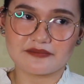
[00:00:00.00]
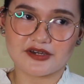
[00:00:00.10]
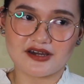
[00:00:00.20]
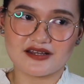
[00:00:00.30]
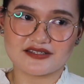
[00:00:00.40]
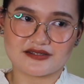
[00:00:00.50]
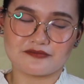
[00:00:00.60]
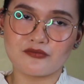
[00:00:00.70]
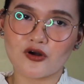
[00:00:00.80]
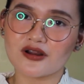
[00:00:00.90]
because
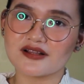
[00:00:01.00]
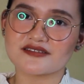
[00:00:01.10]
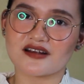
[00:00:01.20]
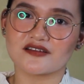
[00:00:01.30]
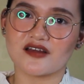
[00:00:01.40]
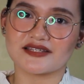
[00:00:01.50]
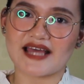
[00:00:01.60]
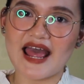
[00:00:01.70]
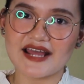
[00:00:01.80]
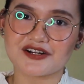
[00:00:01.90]
morals are not
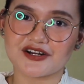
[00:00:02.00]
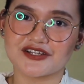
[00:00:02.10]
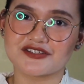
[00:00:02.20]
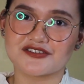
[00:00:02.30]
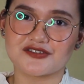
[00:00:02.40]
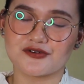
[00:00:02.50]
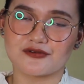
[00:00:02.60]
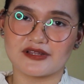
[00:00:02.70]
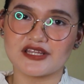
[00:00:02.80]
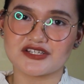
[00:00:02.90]
anchored
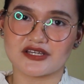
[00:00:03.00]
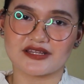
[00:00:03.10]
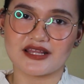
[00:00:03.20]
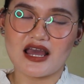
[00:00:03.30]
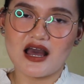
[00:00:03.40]
to religion.